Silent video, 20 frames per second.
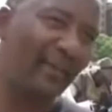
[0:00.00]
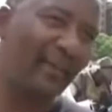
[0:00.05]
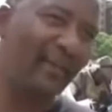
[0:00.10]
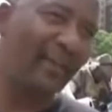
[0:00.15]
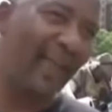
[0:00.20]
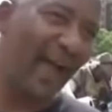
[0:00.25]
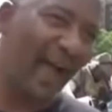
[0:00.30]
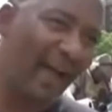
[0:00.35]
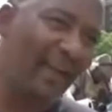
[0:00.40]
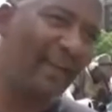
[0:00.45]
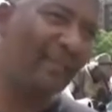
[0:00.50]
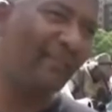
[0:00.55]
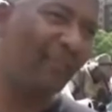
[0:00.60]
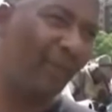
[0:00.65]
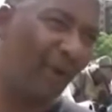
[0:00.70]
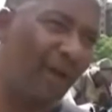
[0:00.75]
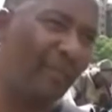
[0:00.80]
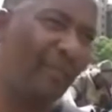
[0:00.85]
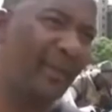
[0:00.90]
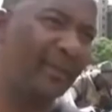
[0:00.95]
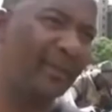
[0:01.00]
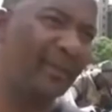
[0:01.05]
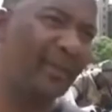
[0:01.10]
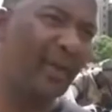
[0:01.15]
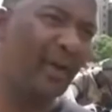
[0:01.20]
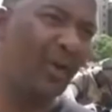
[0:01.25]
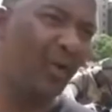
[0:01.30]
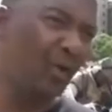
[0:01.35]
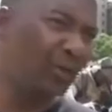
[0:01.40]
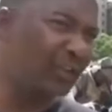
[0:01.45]
I mean, the unemployment,
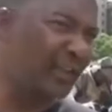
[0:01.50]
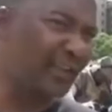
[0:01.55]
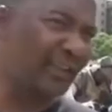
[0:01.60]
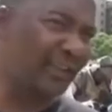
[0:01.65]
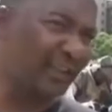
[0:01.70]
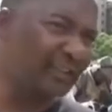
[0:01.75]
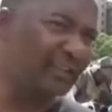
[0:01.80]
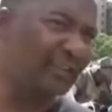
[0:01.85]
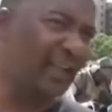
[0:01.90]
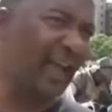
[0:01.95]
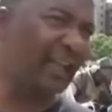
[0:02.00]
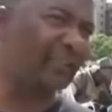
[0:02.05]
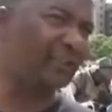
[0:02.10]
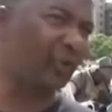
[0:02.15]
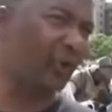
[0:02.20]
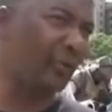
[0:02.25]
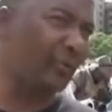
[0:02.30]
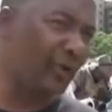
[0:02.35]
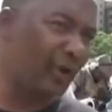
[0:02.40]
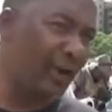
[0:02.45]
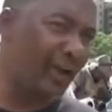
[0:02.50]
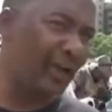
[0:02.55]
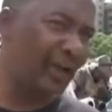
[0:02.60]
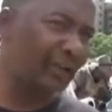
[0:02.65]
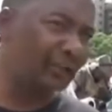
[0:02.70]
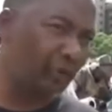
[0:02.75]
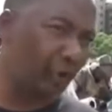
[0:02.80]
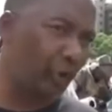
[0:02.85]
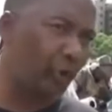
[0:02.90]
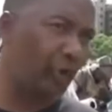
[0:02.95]
which has reached
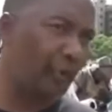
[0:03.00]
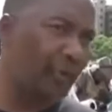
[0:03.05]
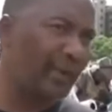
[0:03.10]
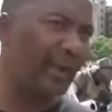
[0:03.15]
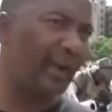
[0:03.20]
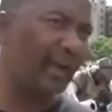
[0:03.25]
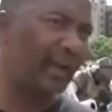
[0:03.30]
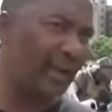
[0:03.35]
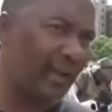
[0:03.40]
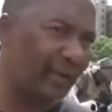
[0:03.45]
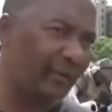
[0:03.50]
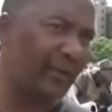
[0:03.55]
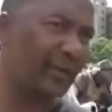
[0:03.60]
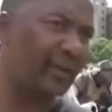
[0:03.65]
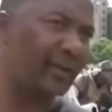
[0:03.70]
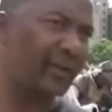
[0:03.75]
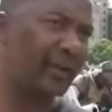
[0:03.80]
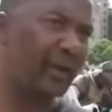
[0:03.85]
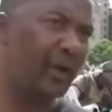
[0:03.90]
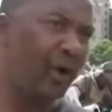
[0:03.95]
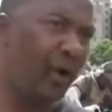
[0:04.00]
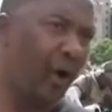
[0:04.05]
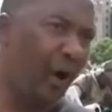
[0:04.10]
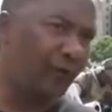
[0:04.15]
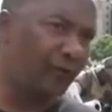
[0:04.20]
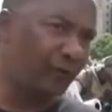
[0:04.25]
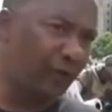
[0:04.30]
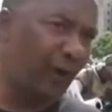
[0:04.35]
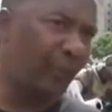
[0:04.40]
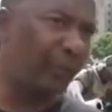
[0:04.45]
astronomical levels
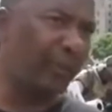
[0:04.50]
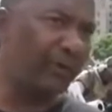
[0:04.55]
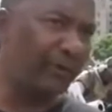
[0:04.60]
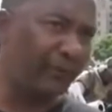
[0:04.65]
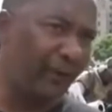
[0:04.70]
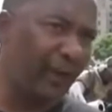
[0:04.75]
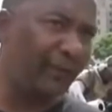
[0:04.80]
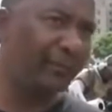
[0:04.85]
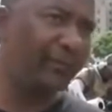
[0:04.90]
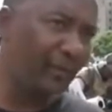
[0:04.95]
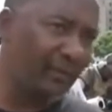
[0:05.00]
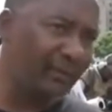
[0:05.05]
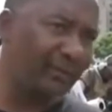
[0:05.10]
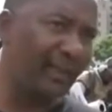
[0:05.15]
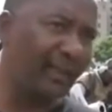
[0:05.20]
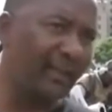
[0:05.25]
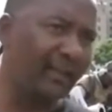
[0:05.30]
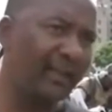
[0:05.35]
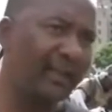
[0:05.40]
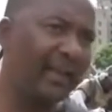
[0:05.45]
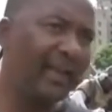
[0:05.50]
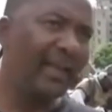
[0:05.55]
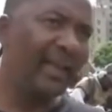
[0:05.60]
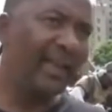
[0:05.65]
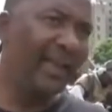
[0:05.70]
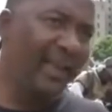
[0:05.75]
of 4.5 million jobs,